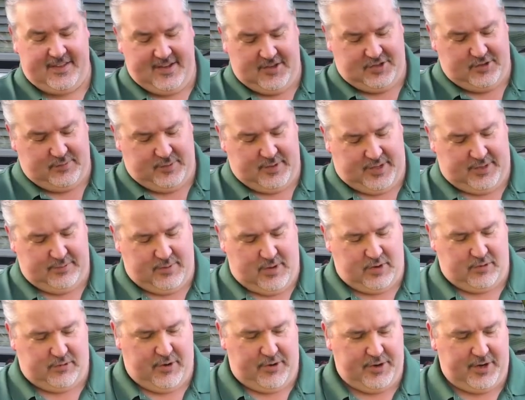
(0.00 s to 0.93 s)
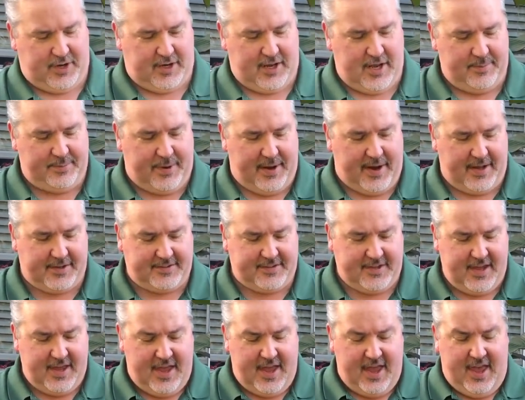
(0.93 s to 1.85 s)
they do really well grown in clay
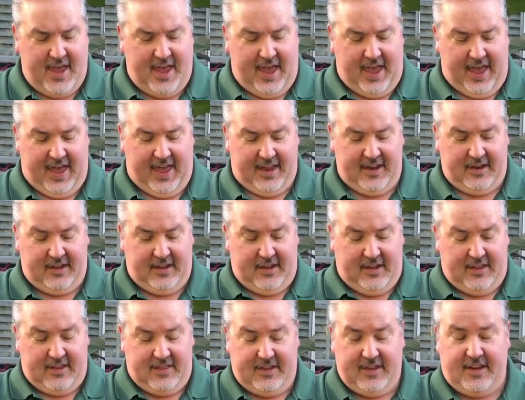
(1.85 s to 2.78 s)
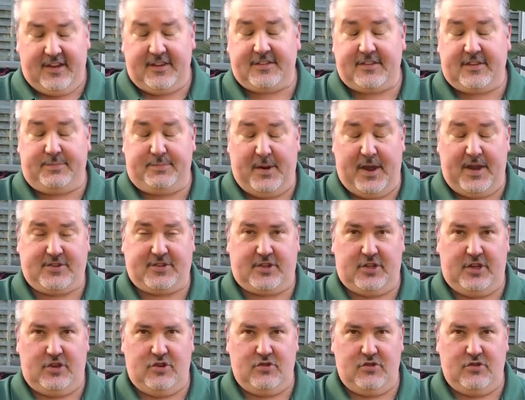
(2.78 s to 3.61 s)
pots. And these especially,